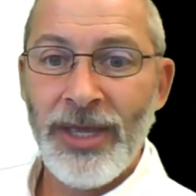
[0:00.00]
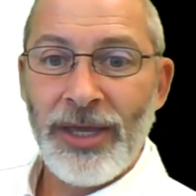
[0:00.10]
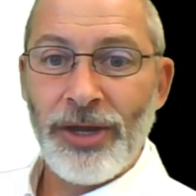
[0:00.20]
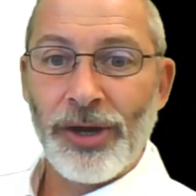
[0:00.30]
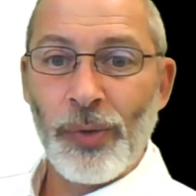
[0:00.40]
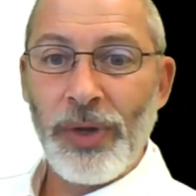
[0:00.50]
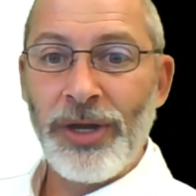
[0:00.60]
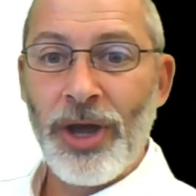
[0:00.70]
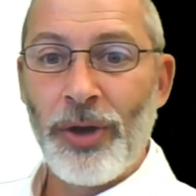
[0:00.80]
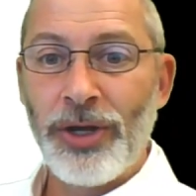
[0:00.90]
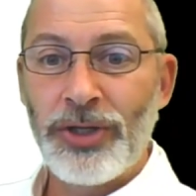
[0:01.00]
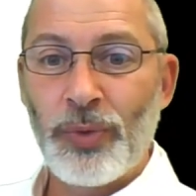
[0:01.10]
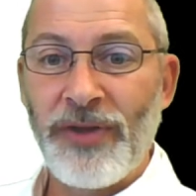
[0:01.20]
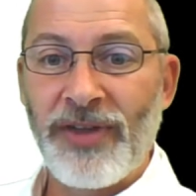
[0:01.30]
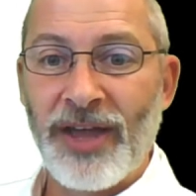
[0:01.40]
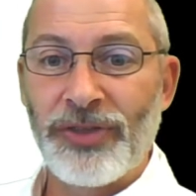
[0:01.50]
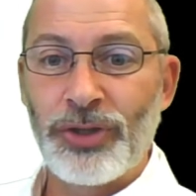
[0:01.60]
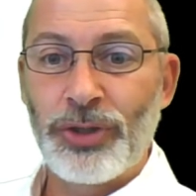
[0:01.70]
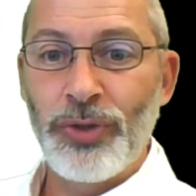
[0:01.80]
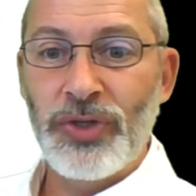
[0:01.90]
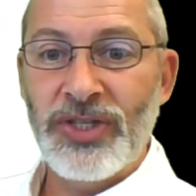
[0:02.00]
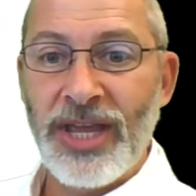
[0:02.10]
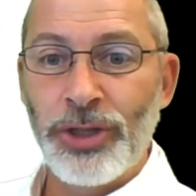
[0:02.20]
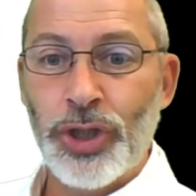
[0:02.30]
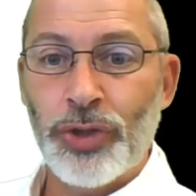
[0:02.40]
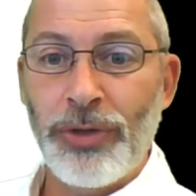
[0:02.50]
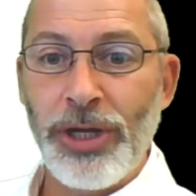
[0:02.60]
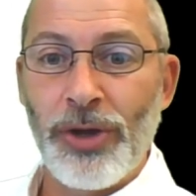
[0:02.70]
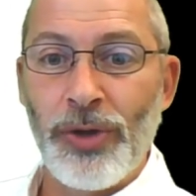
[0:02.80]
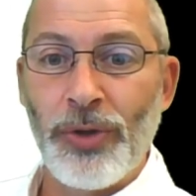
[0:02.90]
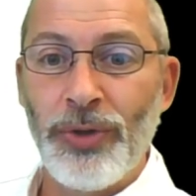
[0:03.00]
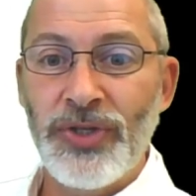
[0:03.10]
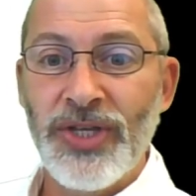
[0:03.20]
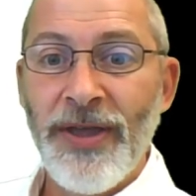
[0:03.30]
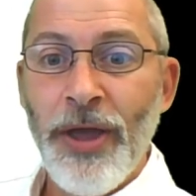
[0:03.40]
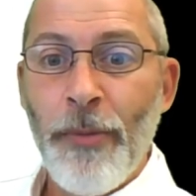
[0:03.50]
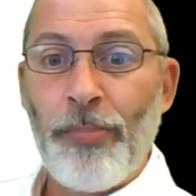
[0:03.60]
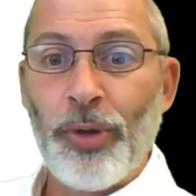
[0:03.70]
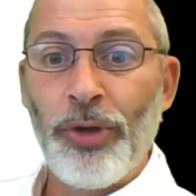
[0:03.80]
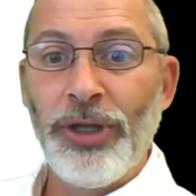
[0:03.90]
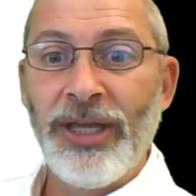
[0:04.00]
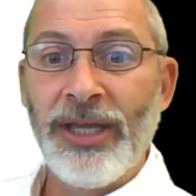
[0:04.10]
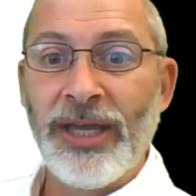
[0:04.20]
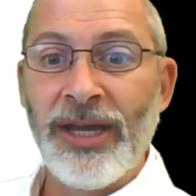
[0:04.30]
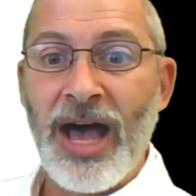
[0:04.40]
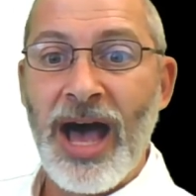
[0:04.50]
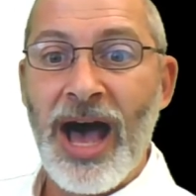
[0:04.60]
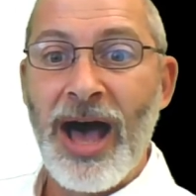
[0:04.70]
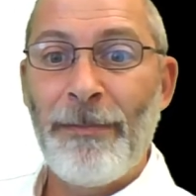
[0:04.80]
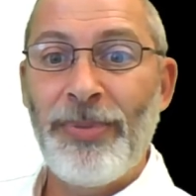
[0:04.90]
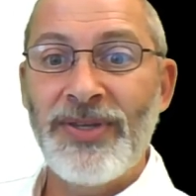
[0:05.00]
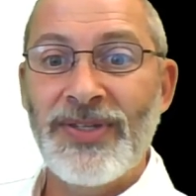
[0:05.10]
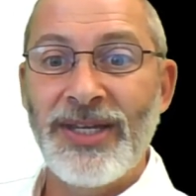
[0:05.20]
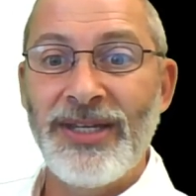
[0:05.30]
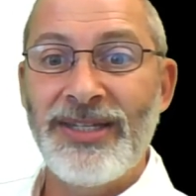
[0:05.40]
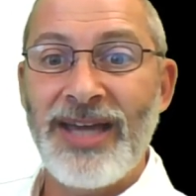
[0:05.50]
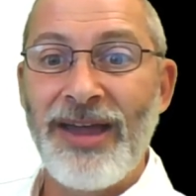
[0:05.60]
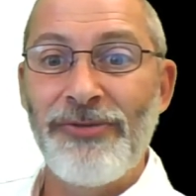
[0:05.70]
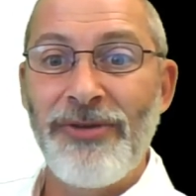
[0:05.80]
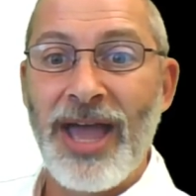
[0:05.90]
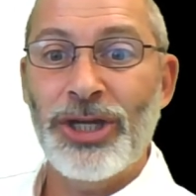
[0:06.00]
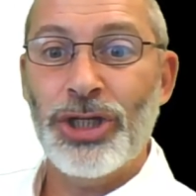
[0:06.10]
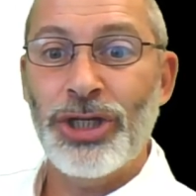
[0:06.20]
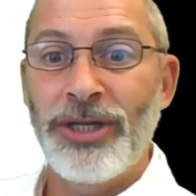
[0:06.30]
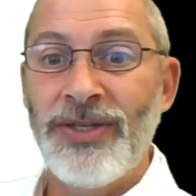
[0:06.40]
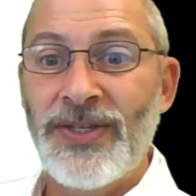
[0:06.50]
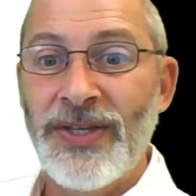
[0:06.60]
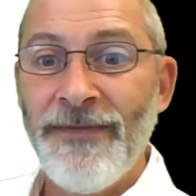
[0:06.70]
Here we notice we've got the two centrioles pulling in opposite directions.